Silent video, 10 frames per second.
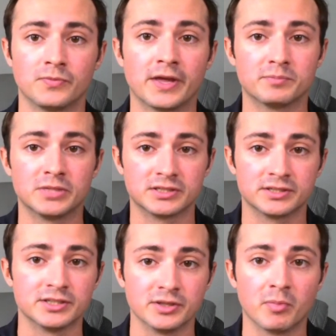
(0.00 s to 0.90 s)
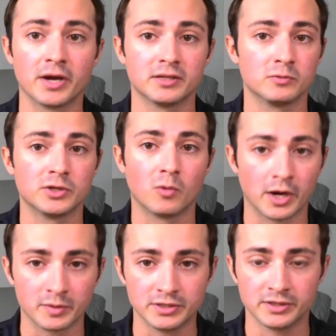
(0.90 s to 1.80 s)
that means it's in the money. We don't
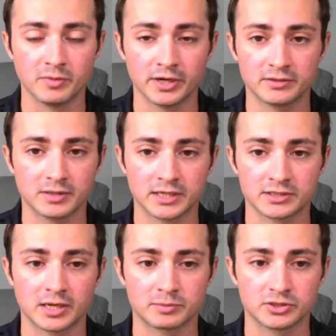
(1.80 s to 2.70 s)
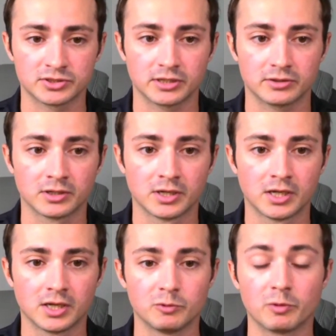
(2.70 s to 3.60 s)
want to be in the money as an option seller.
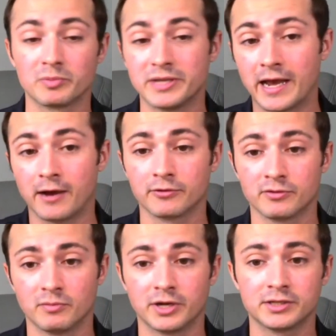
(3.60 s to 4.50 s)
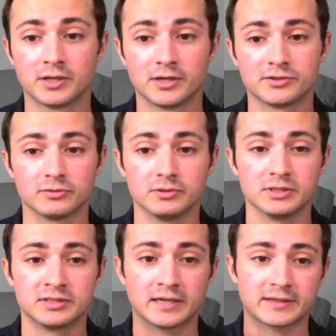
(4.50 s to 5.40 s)
We want to be out of the money. So the
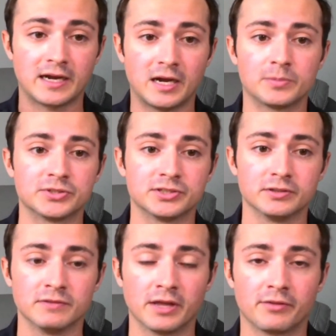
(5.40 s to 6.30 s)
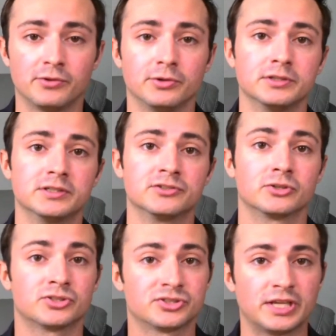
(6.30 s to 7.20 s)
exact opposite of that 30 is
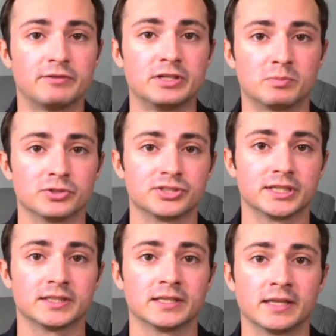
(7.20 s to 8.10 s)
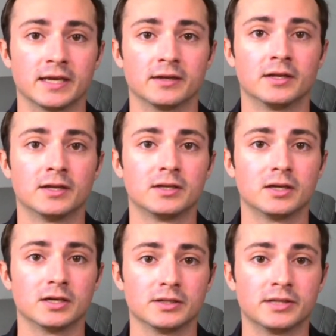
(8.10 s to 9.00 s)
our 70% that
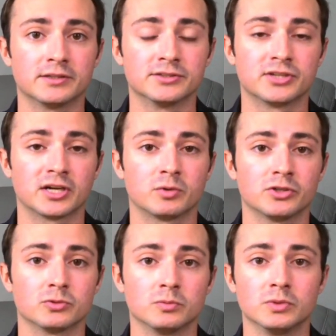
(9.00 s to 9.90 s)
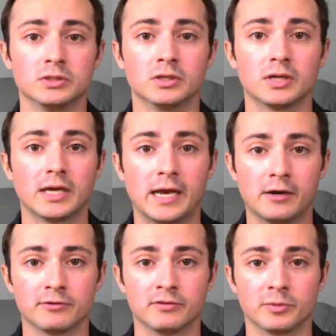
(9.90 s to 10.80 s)
the stock price will be
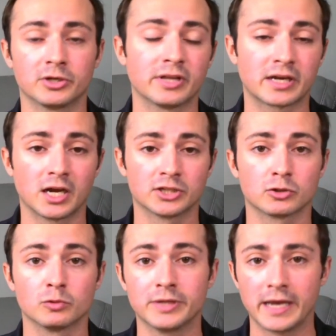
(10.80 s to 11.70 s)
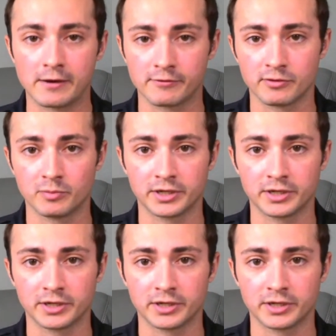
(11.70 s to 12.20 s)
out of the money, or that contract will be out of the